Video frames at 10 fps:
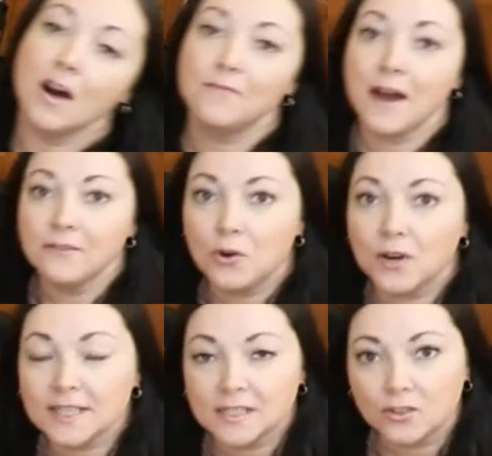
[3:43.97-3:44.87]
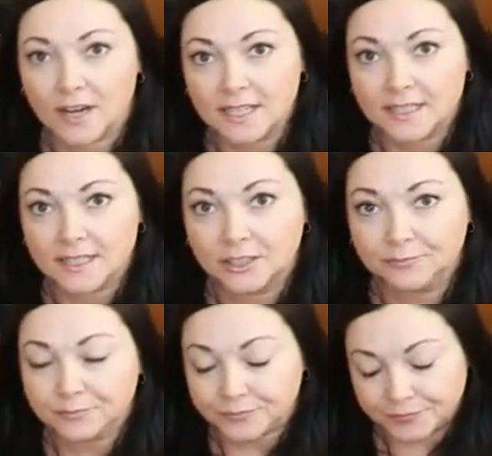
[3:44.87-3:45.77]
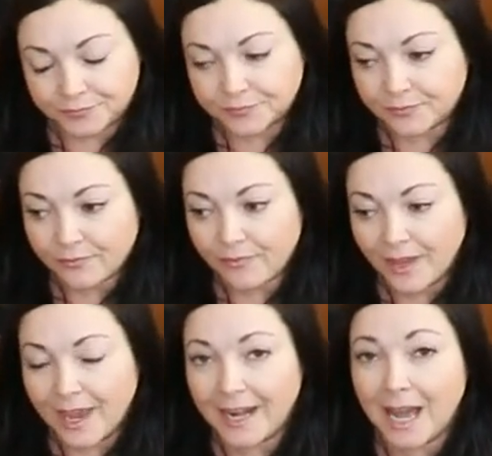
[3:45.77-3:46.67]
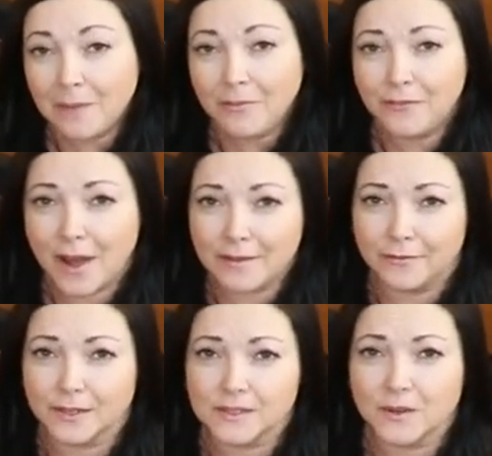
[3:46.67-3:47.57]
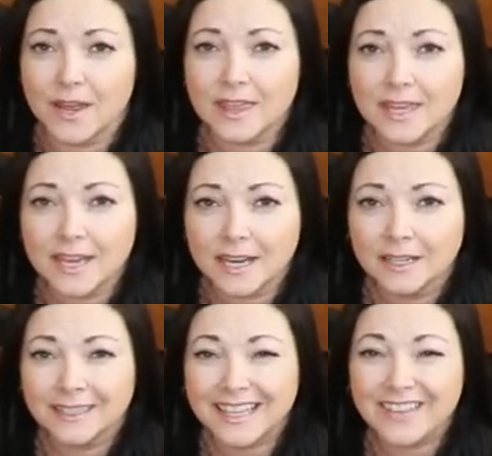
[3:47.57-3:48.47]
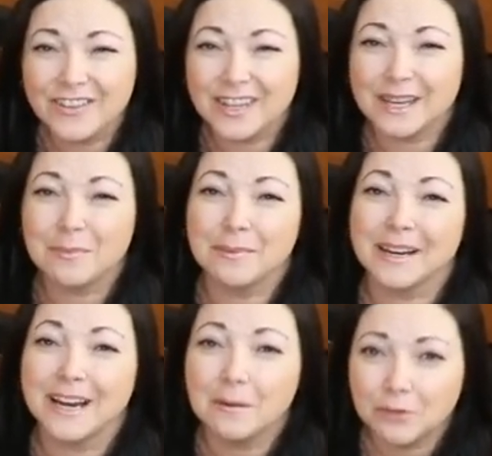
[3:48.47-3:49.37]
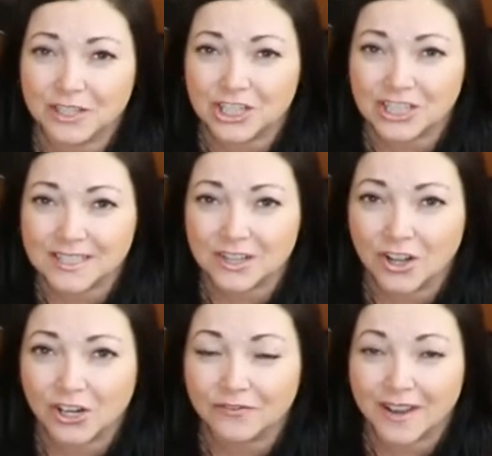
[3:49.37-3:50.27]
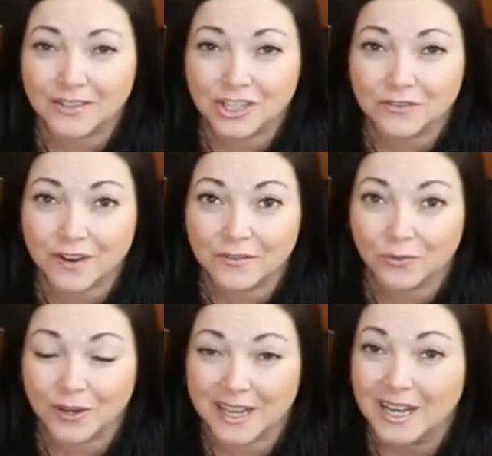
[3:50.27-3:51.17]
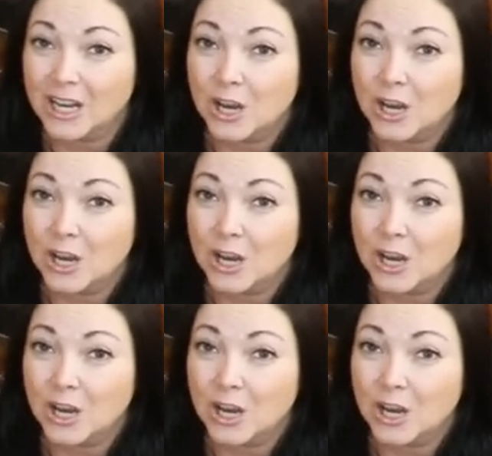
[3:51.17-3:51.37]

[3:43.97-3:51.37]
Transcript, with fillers: a five cord is a great deal, and I'm five foot, so I think even like maybe a couple inches taller, 5'2", 5'3",